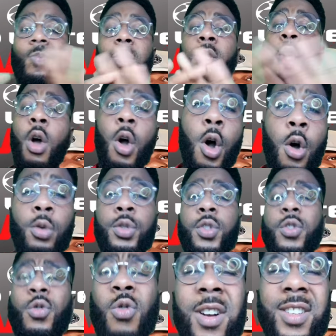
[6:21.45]
The whole
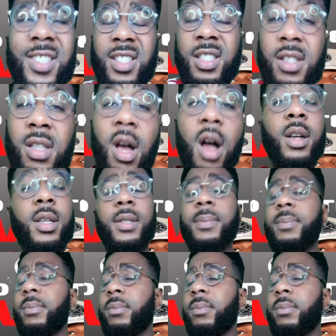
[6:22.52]
squad sucks.